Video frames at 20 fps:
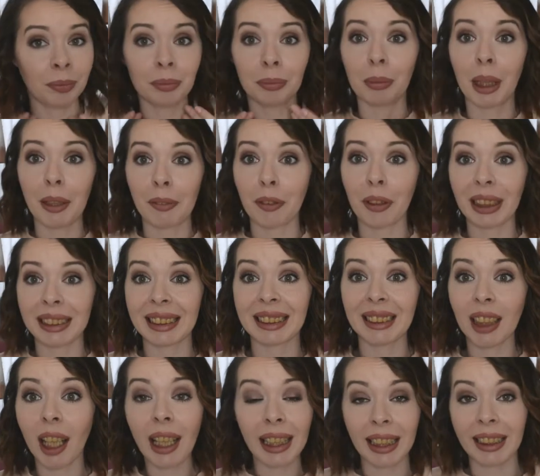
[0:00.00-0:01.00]
my voice
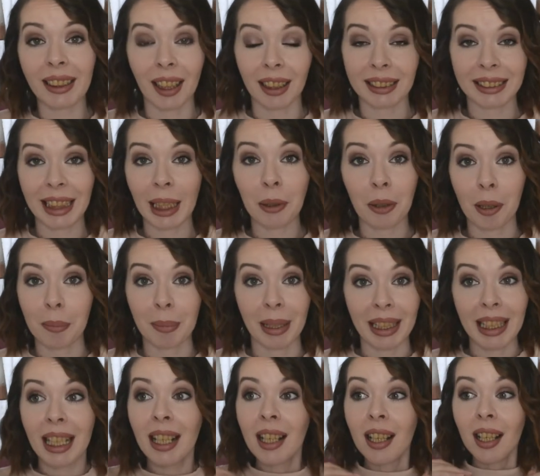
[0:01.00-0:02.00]
entirely cuts out on
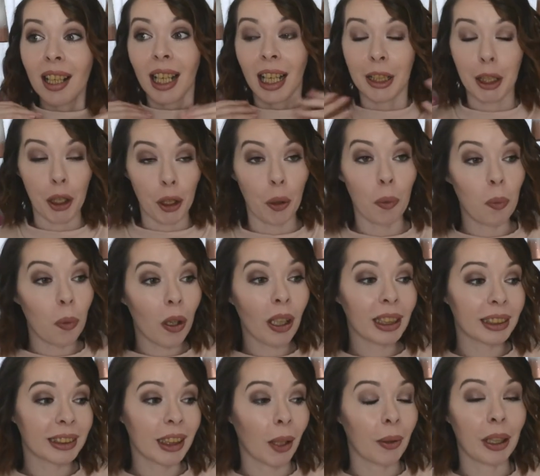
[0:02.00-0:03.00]
me. I don't know
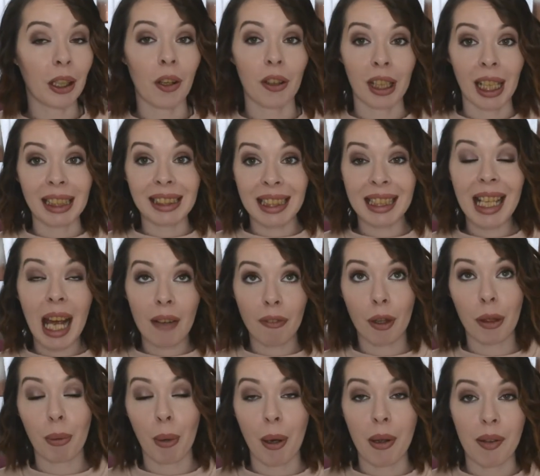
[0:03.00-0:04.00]
what is going on. I did
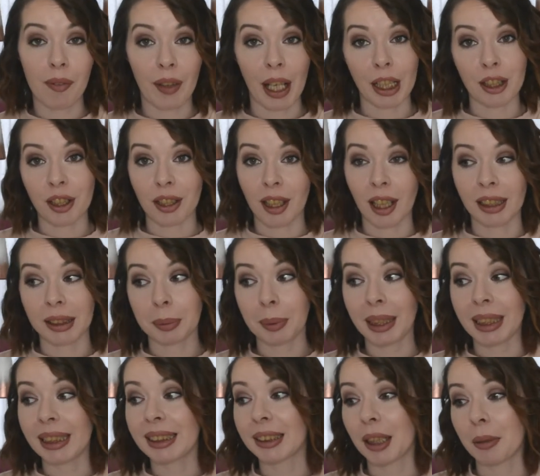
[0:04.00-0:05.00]
have a throat infection last
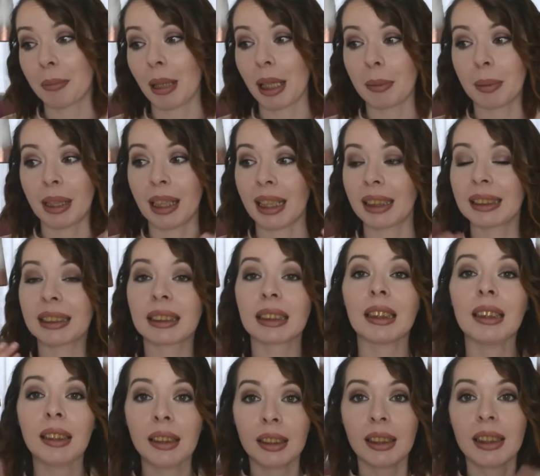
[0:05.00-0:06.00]
week, so maybe it's
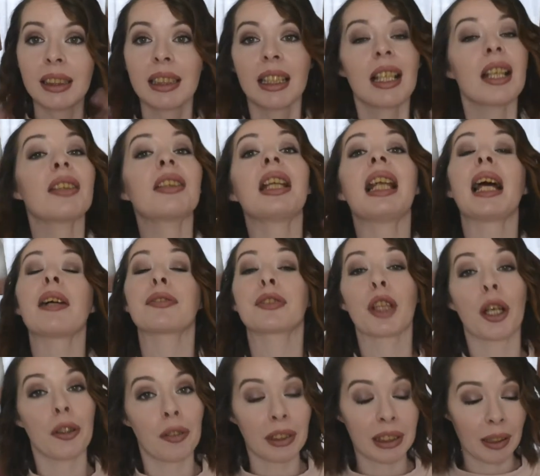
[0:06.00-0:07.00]
the
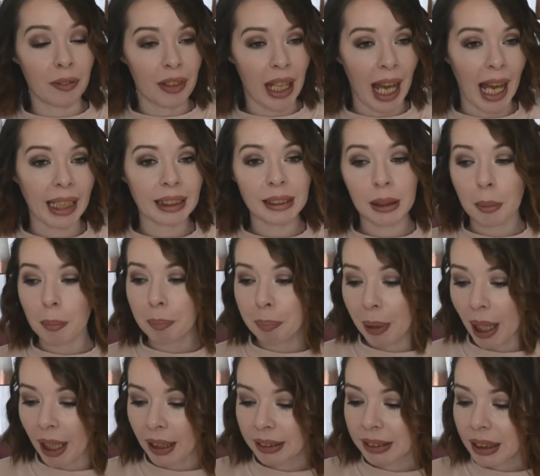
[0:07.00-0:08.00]
leftovers of that.
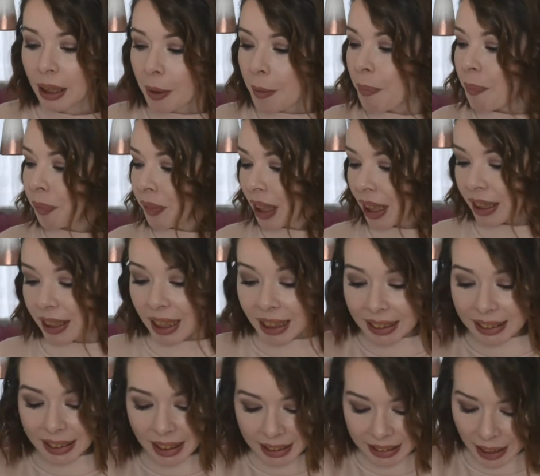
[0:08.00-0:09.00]
But
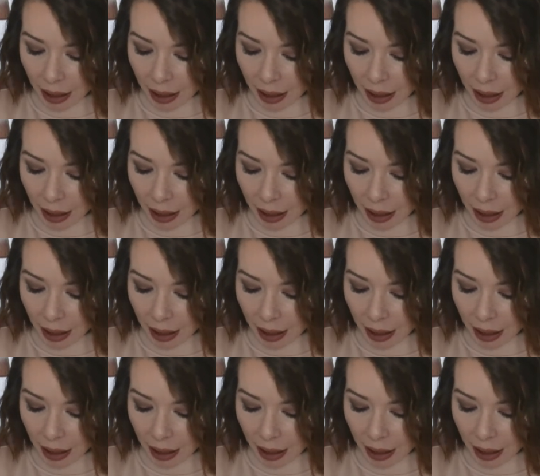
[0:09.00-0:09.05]
this is